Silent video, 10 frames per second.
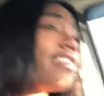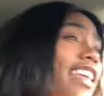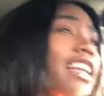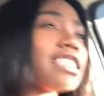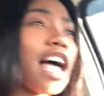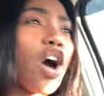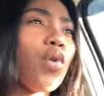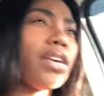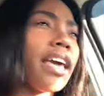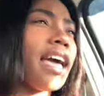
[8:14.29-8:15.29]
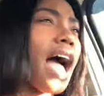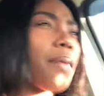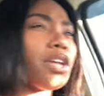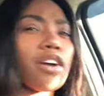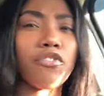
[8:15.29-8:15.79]
Then he's like, oh yeah,
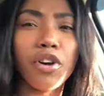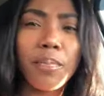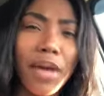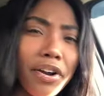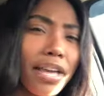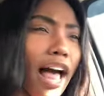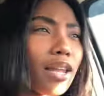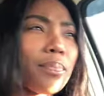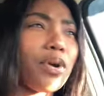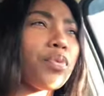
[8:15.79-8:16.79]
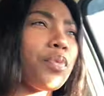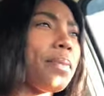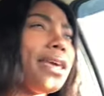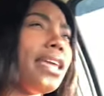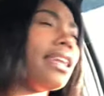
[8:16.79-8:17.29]
I'm looking for a better caliber of
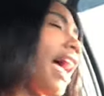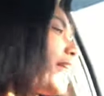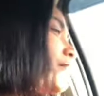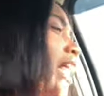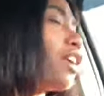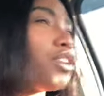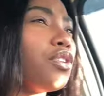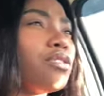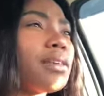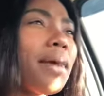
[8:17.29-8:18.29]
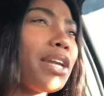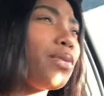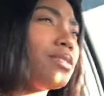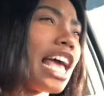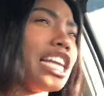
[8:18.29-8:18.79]
women, like, you know, somebody
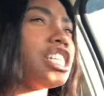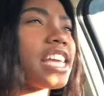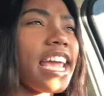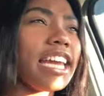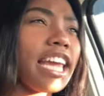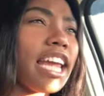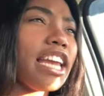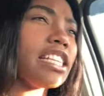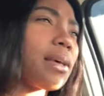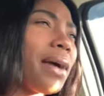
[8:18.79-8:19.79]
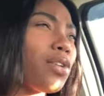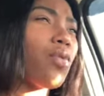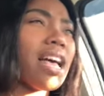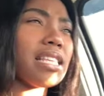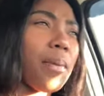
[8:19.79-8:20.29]
who's educated, somebody who
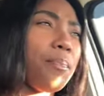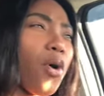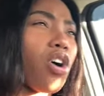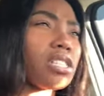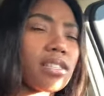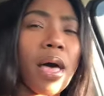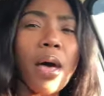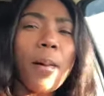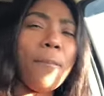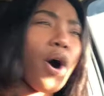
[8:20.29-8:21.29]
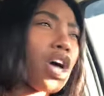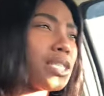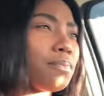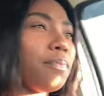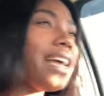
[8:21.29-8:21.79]
has a boss
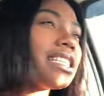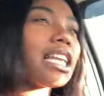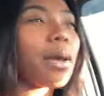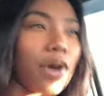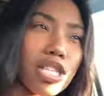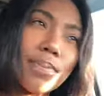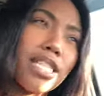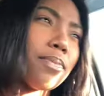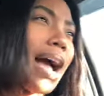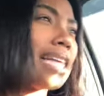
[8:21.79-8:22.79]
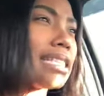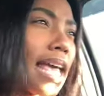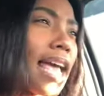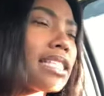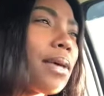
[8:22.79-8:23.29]
boss, basically a boss bitch
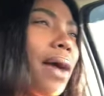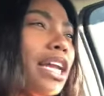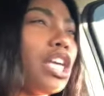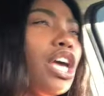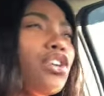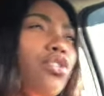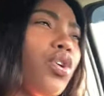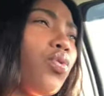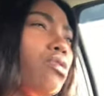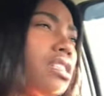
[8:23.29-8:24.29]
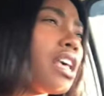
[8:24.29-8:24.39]
mindset, somebody, you know, who's